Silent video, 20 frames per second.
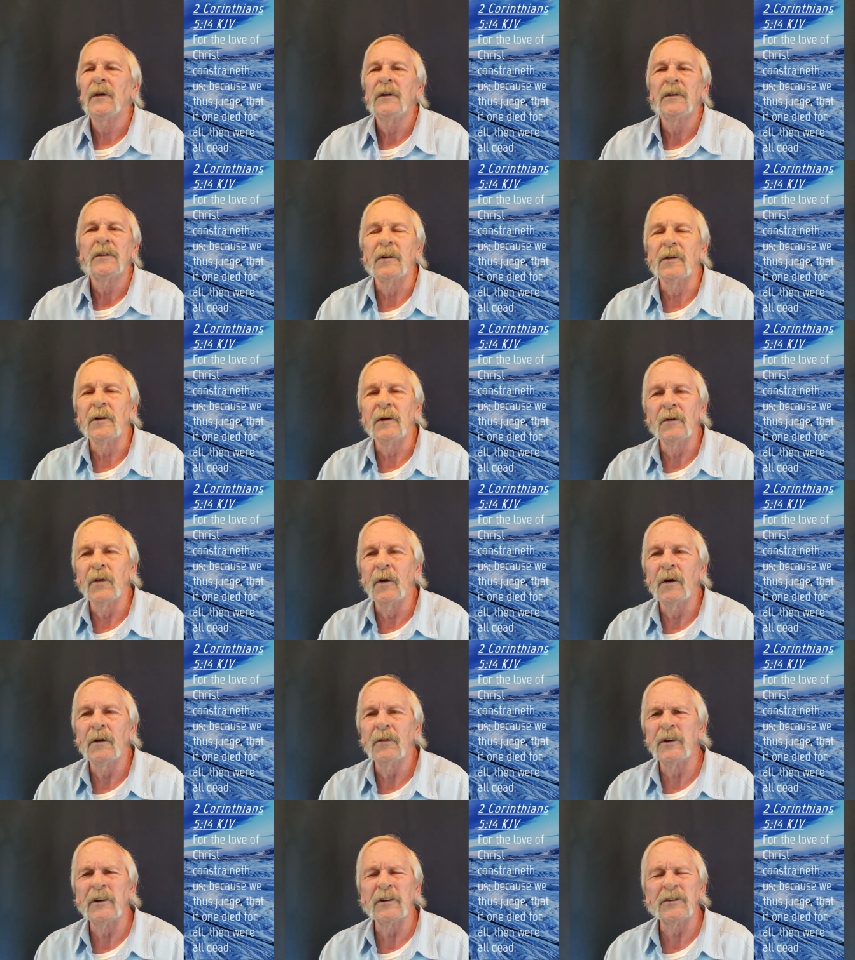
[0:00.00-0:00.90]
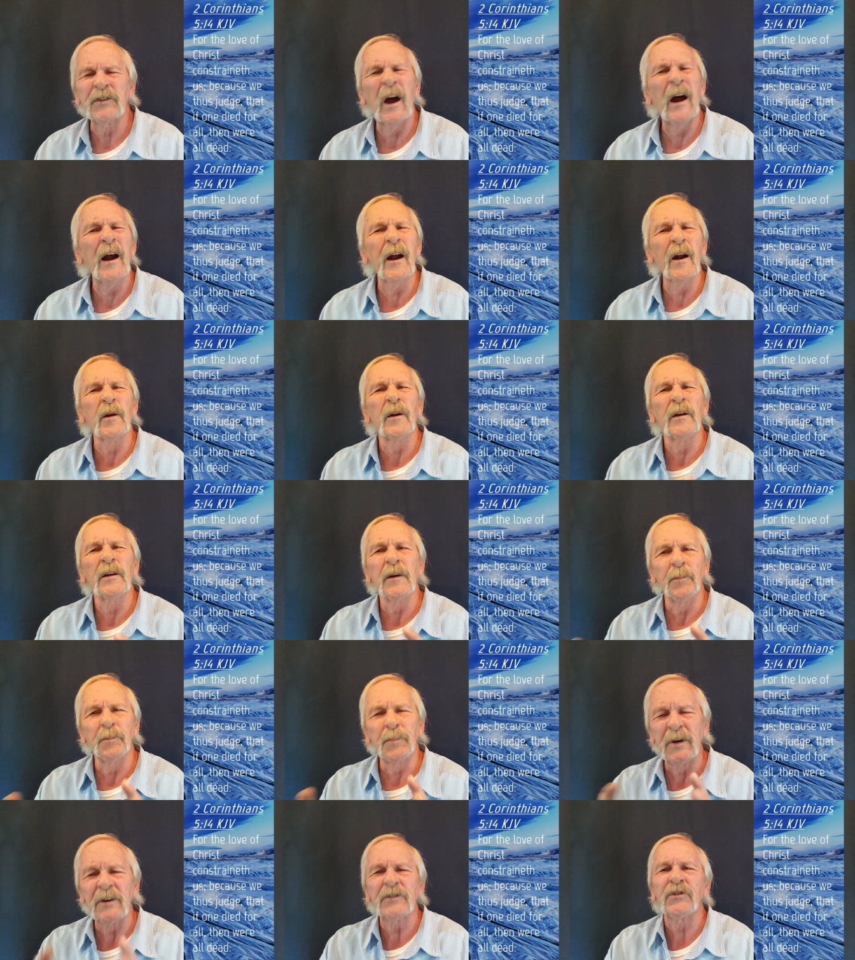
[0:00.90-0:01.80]
The entire
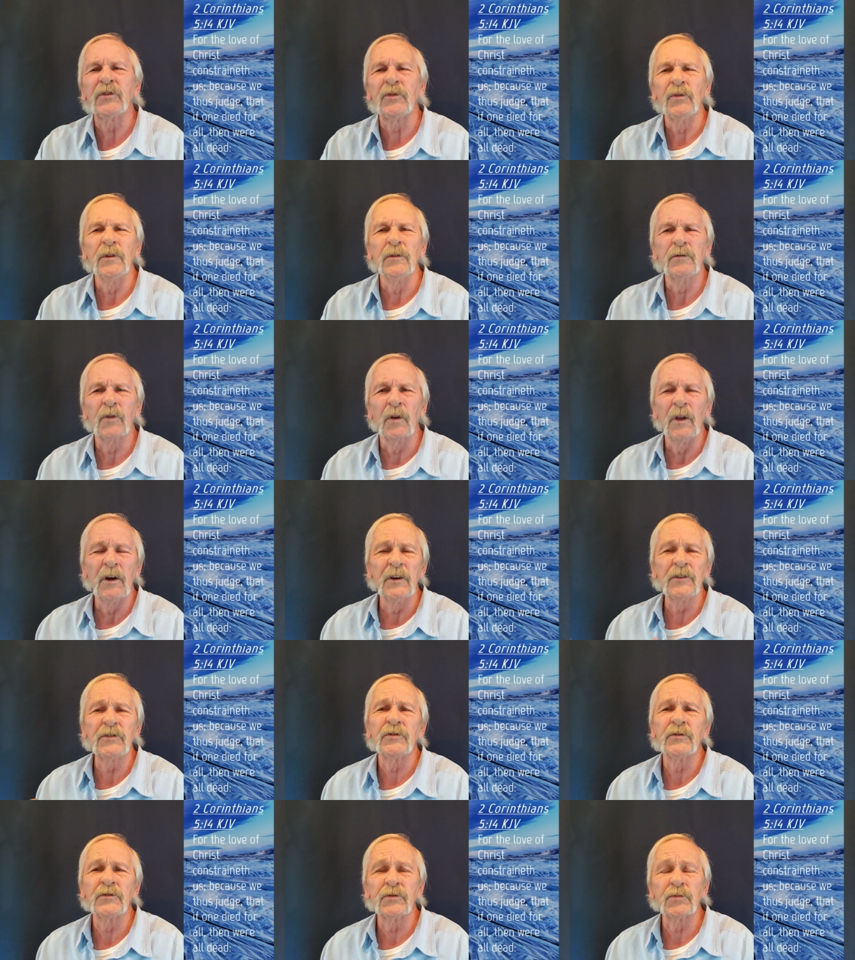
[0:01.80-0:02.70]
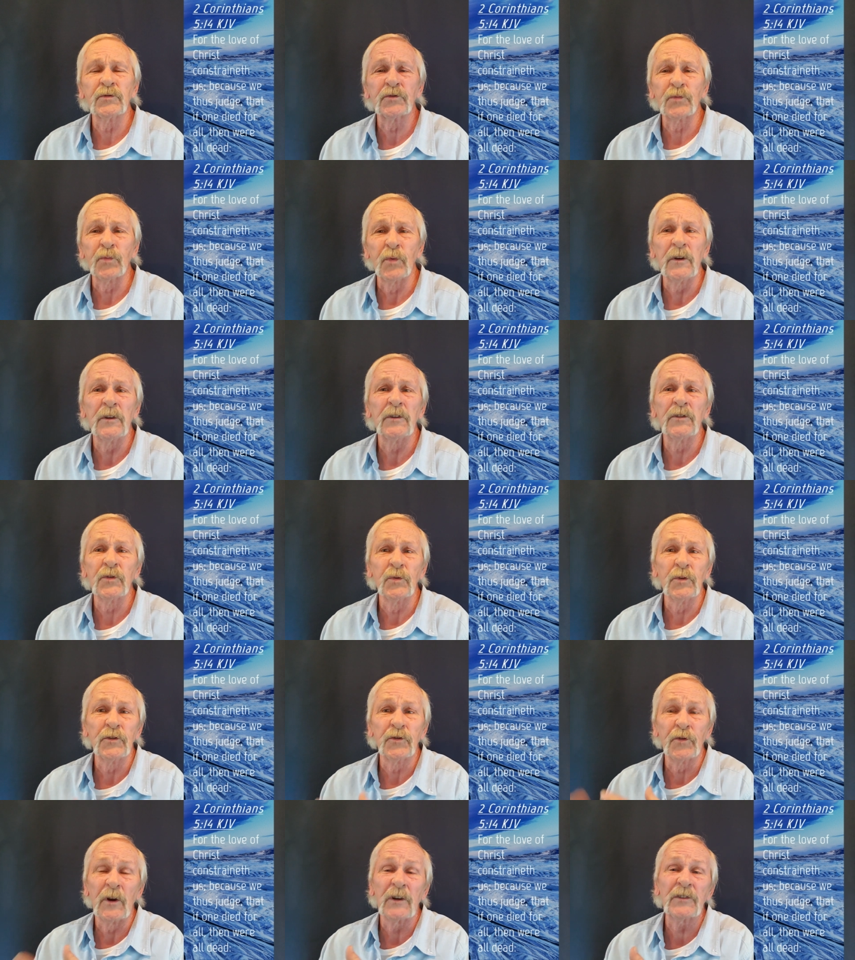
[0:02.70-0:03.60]
epistle of Galatians was written to
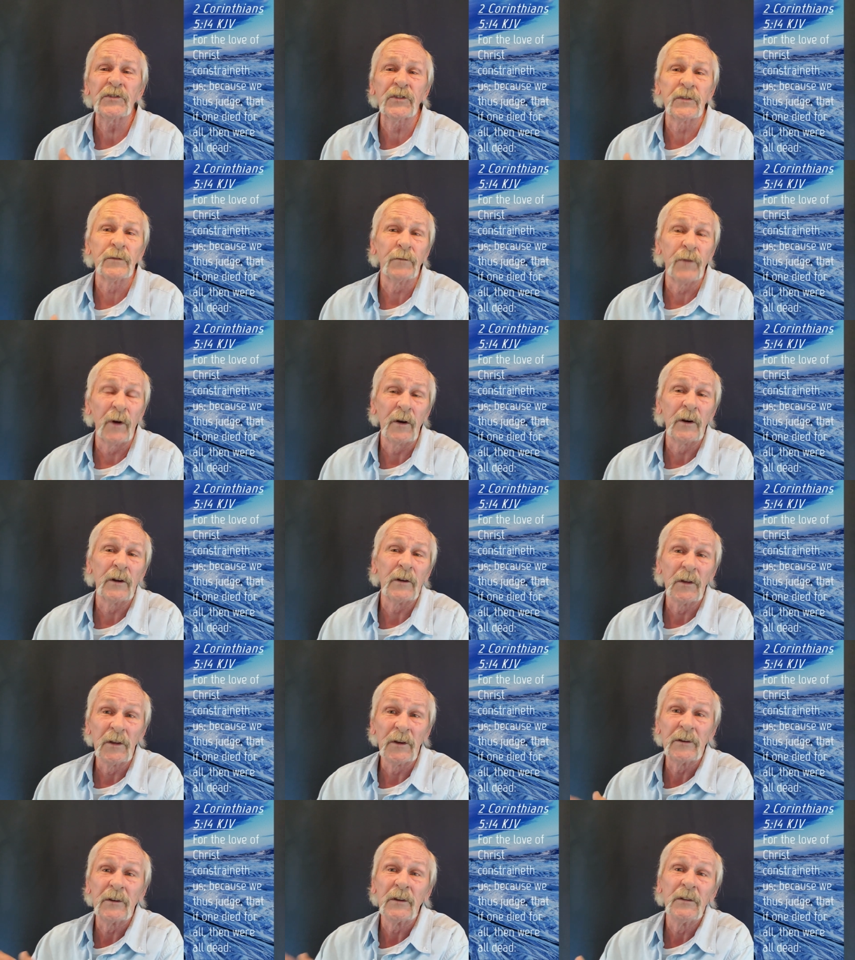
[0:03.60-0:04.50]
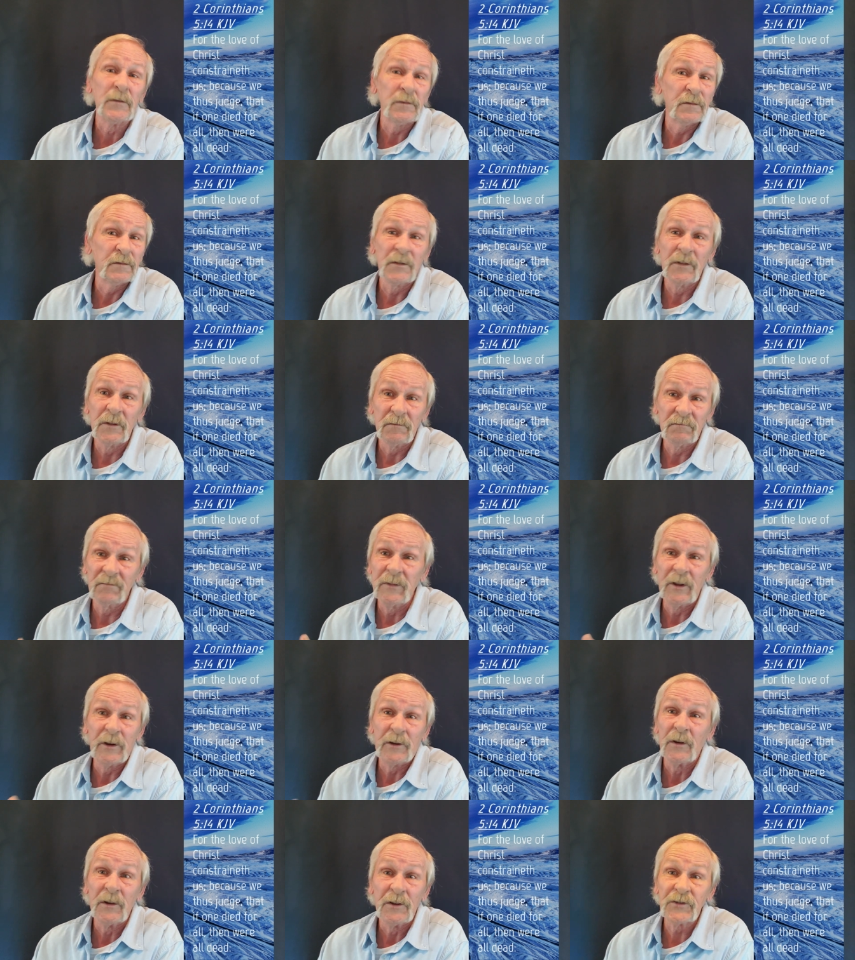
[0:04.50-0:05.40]
address the very
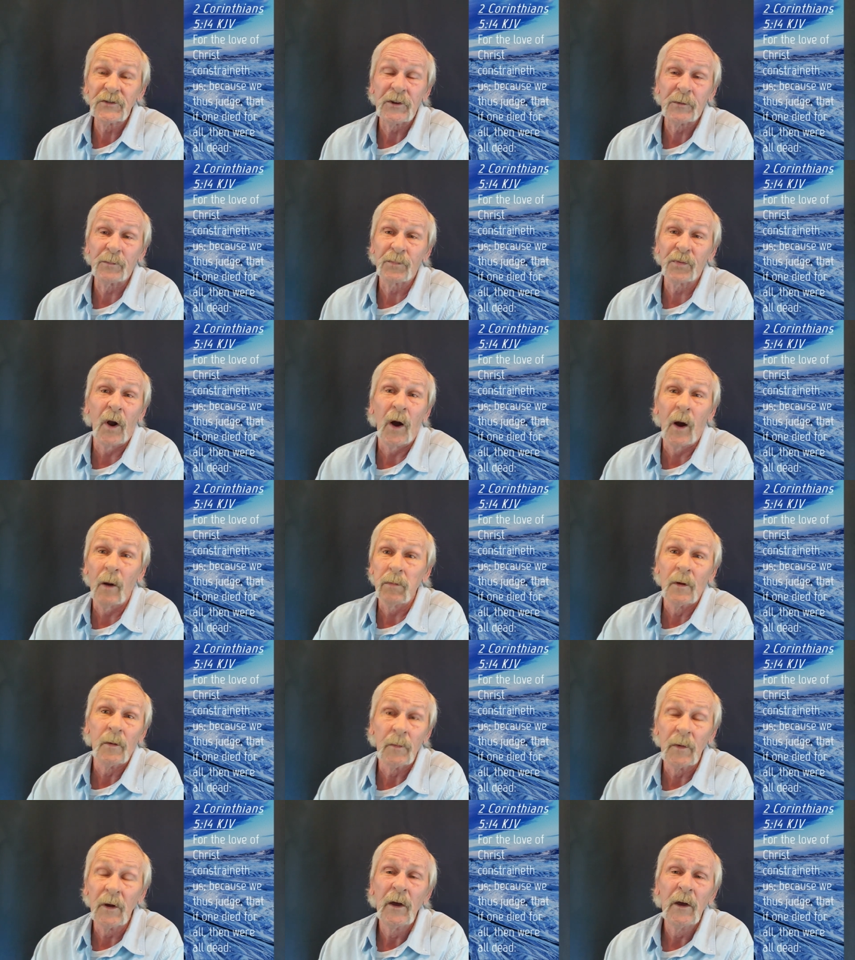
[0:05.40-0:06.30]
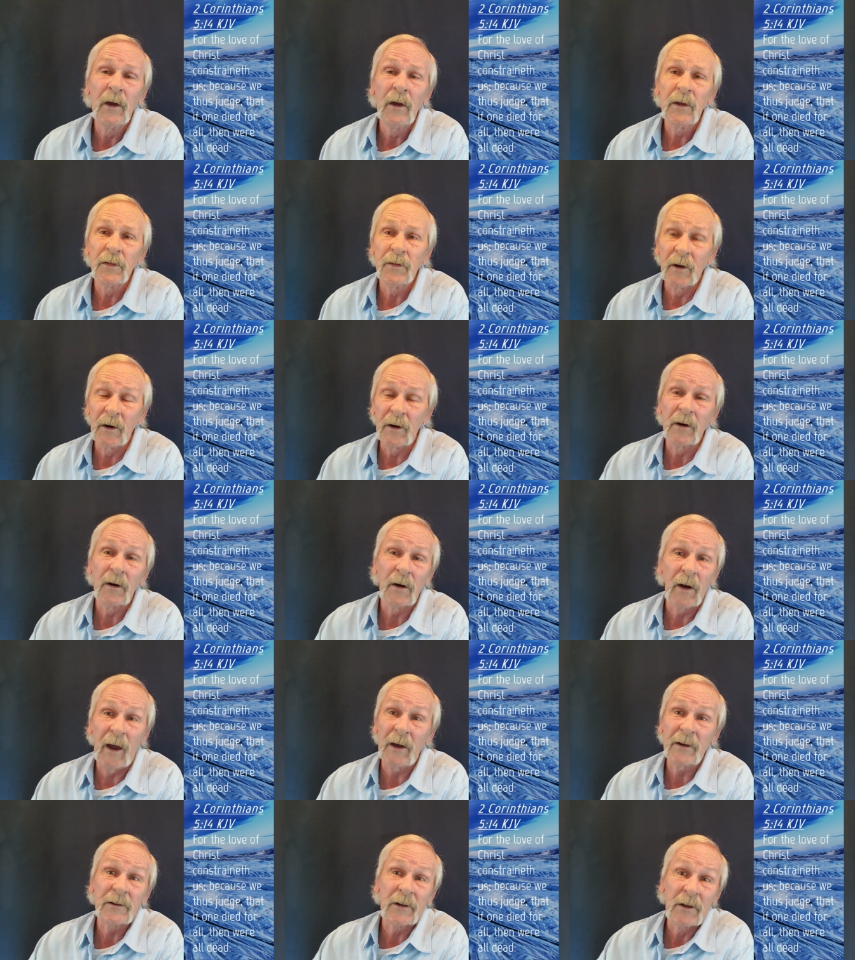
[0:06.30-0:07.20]
legalistic problem there
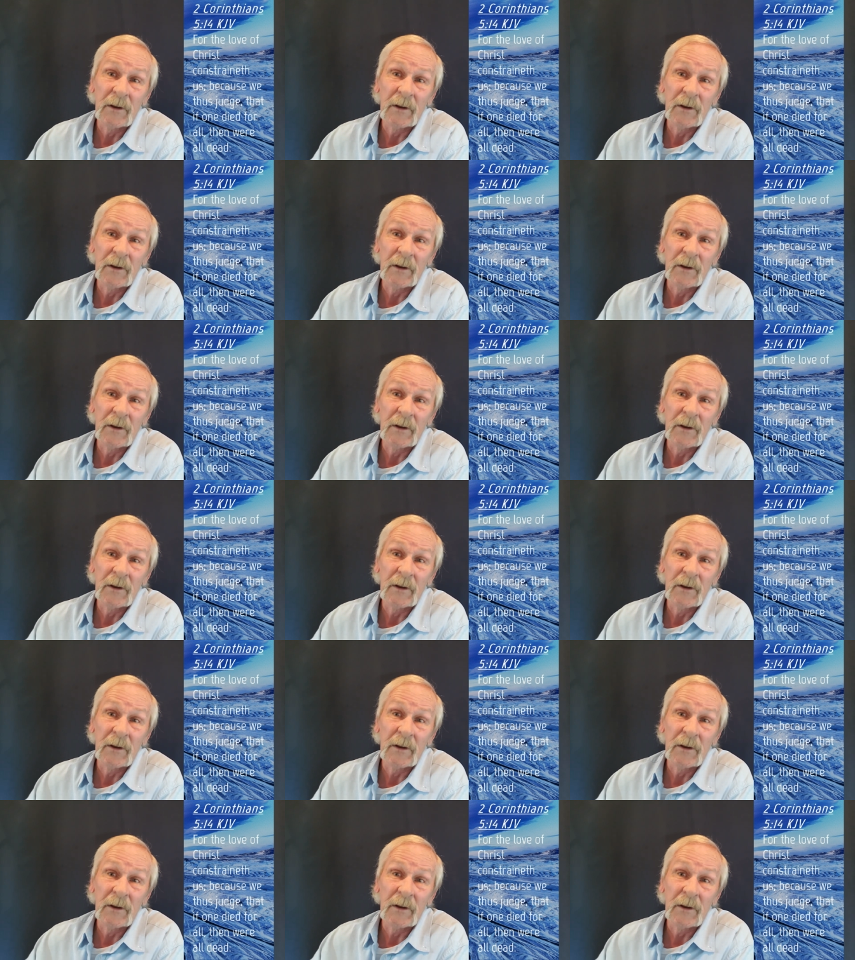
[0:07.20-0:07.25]
at